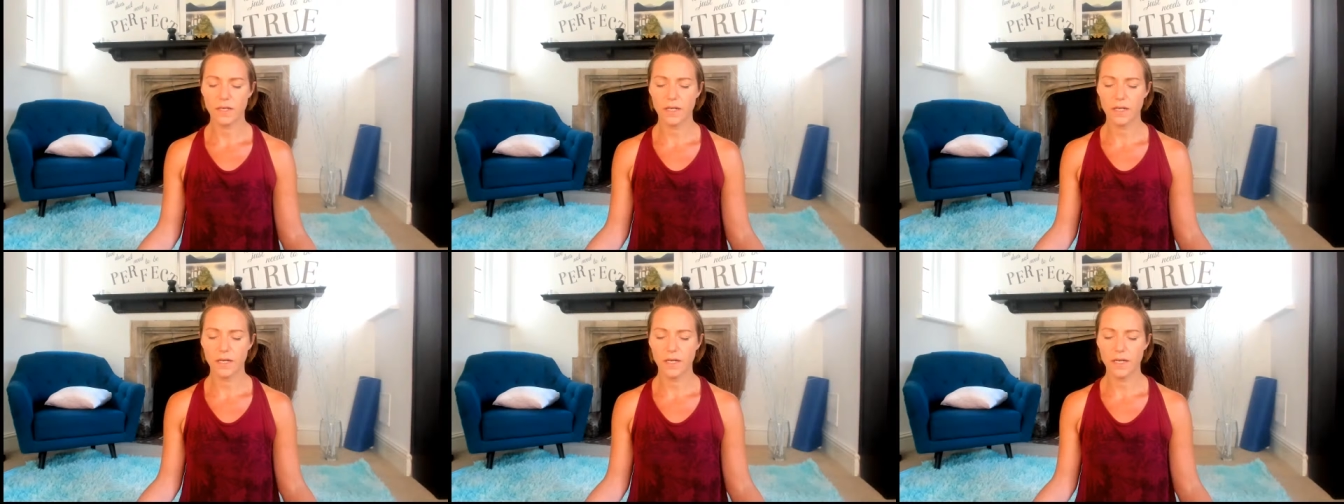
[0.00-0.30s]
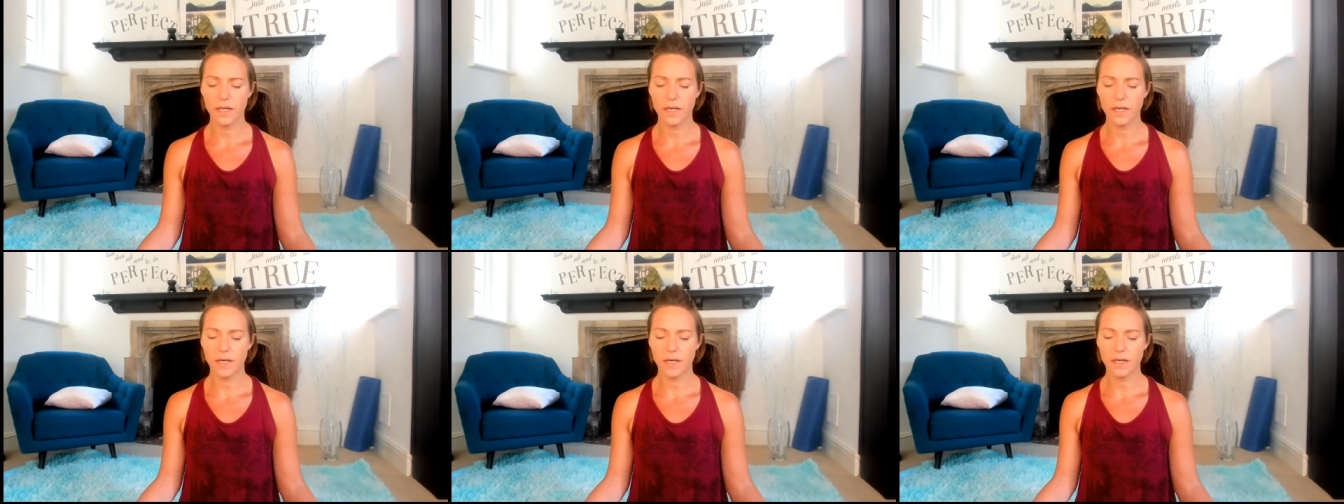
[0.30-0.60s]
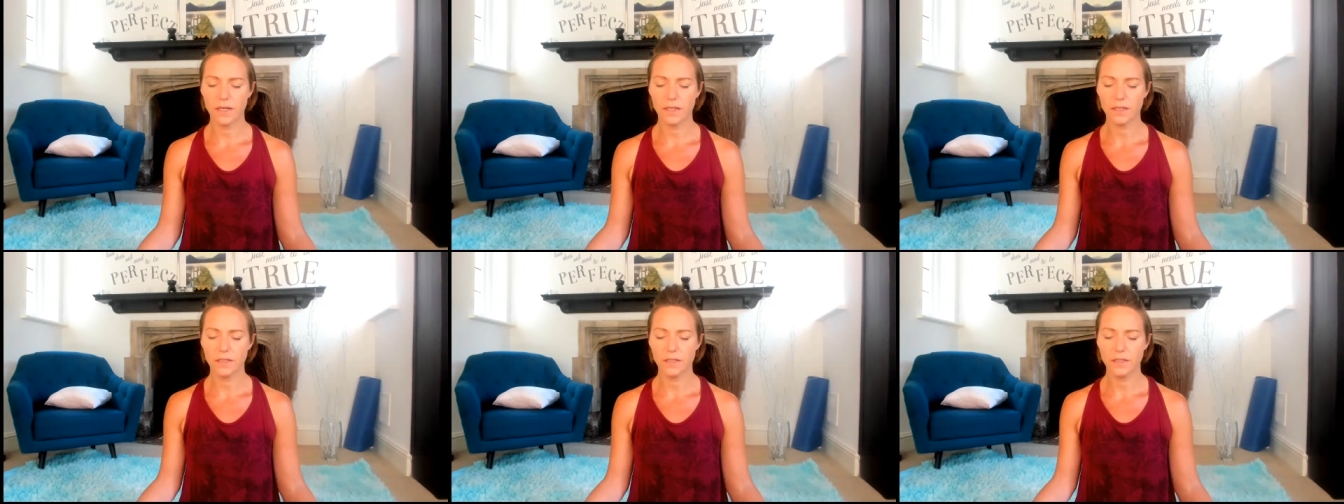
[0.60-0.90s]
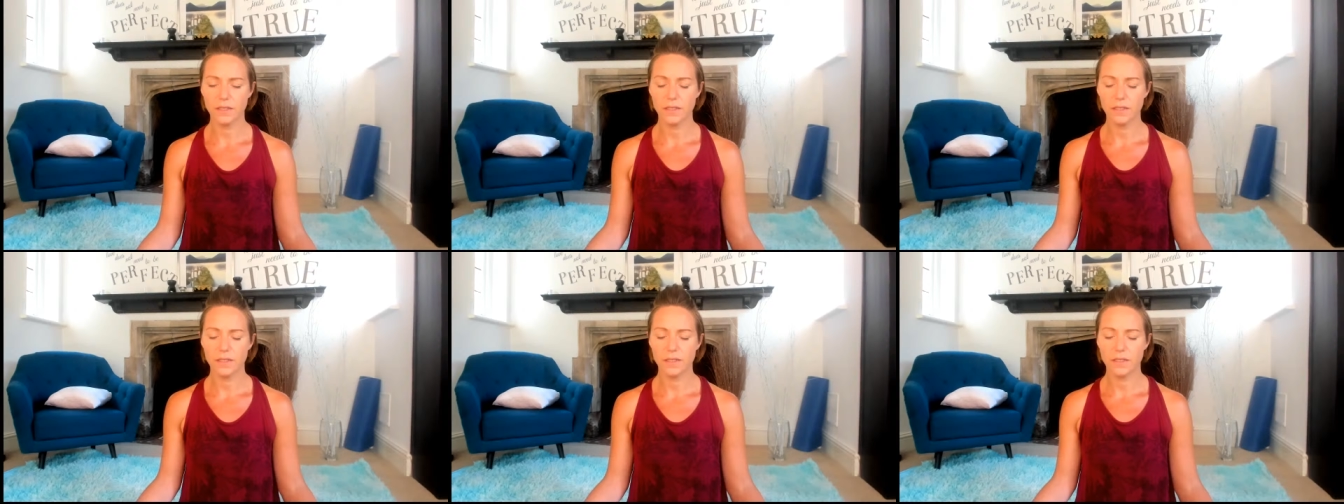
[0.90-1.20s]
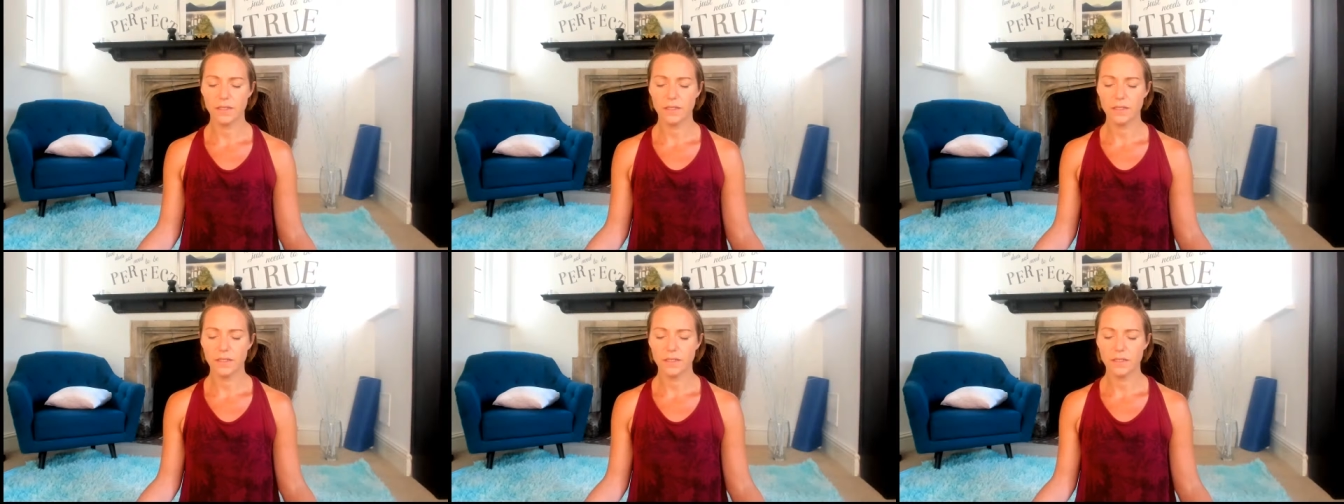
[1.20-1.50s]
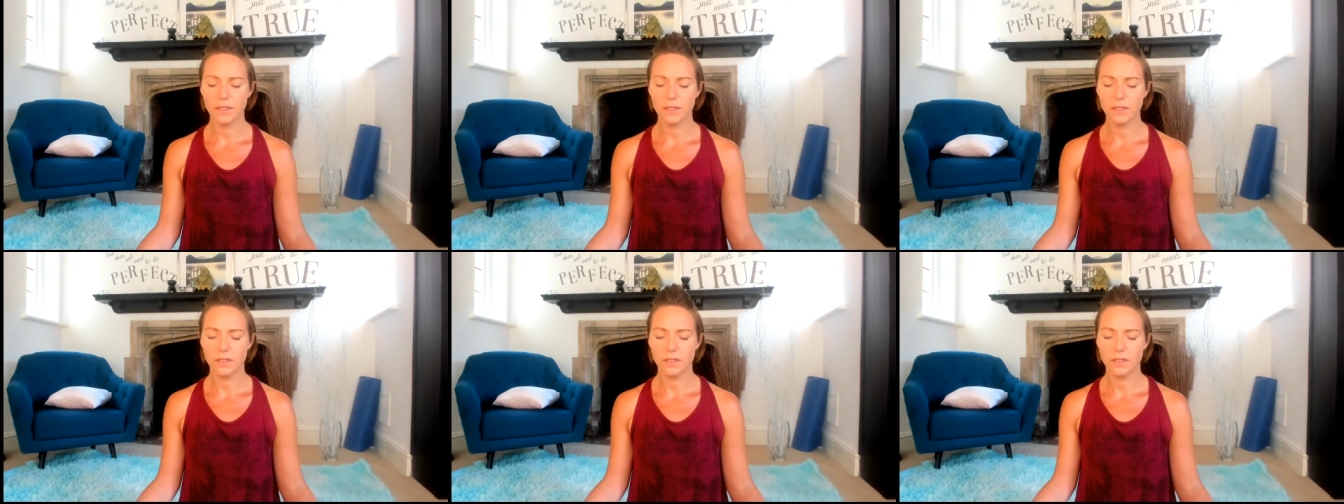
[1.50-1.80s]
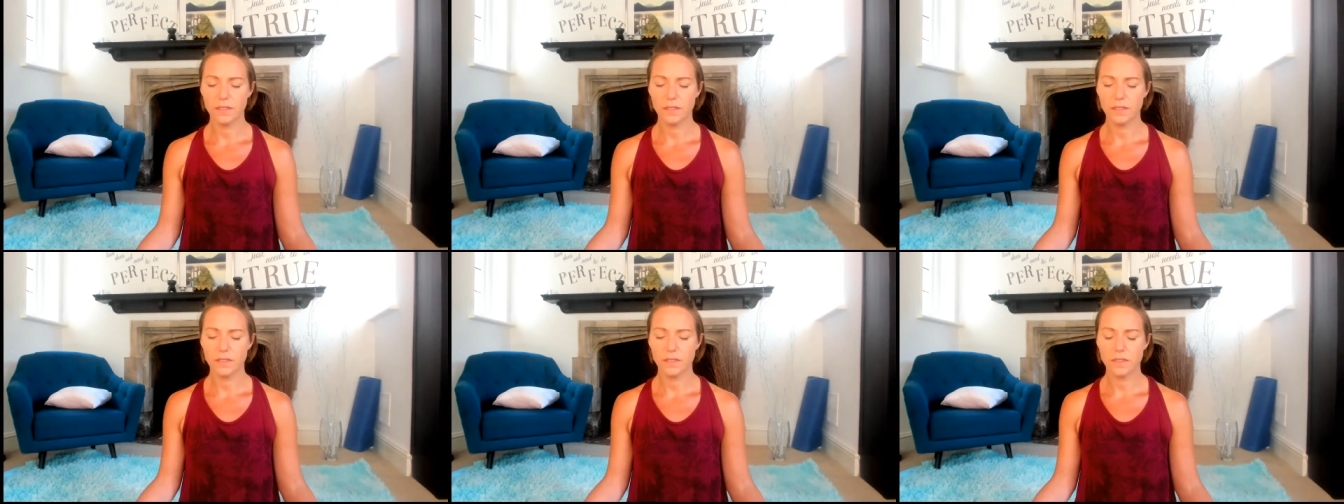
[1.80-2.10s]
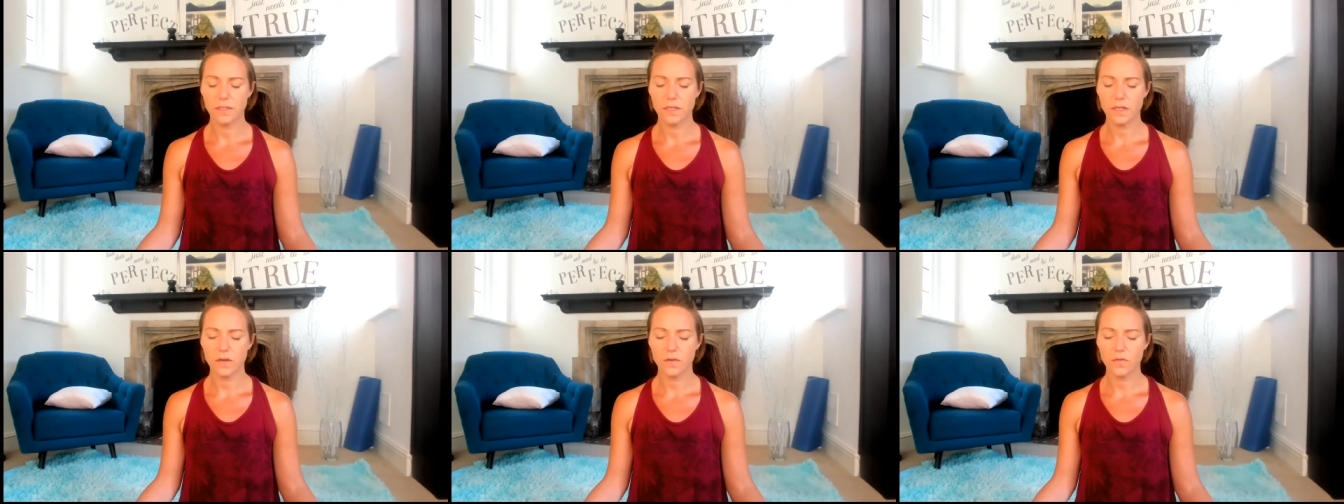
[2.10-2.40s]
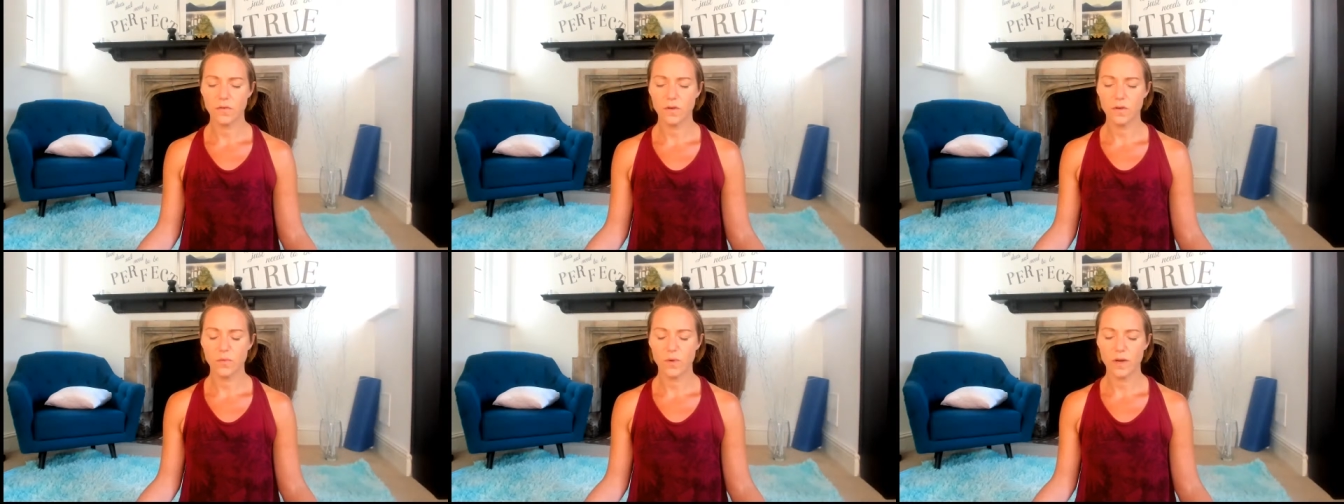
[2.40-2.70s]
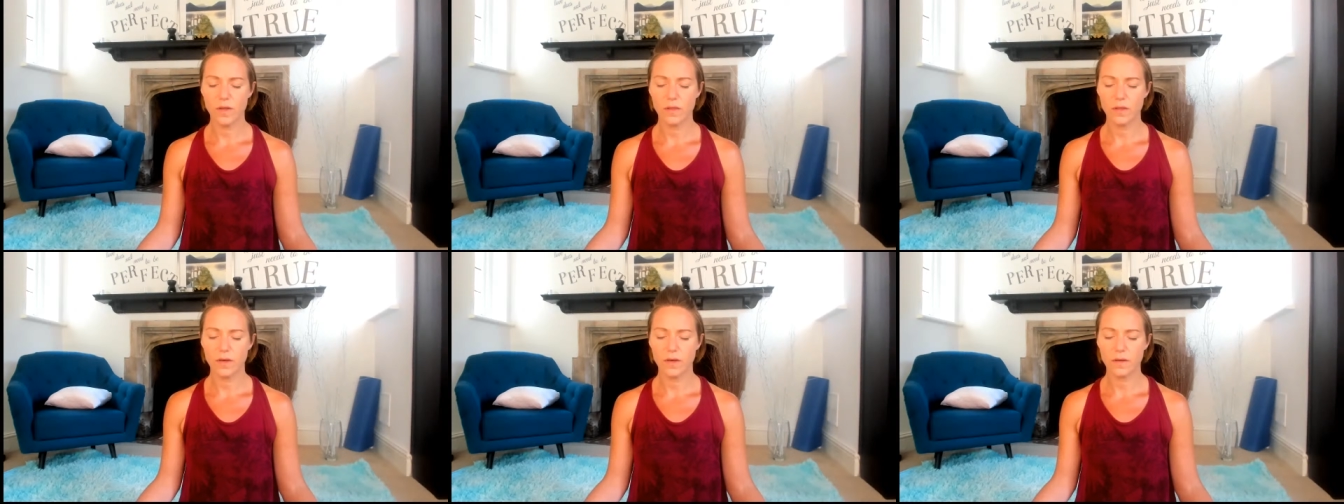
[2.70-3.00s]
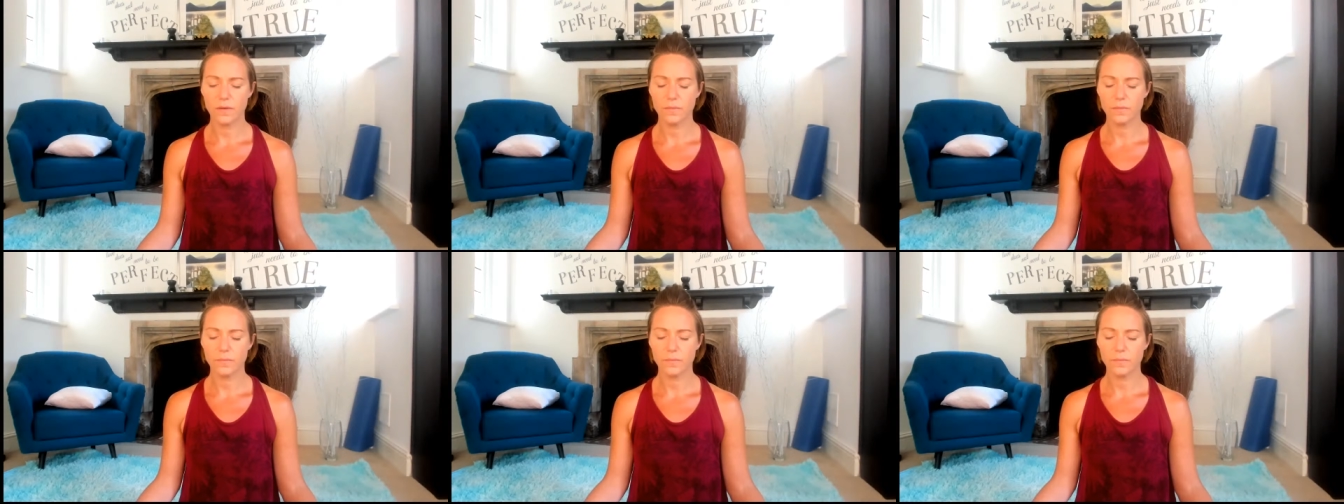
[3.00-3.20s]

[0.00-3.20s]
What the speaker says: clear, lovely weather,